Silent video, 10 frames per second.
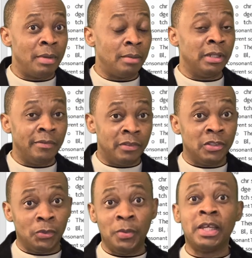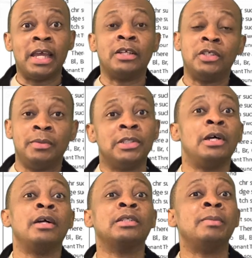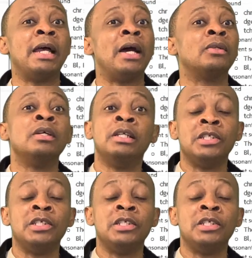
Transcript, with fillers: I believe this week, actually, we talked about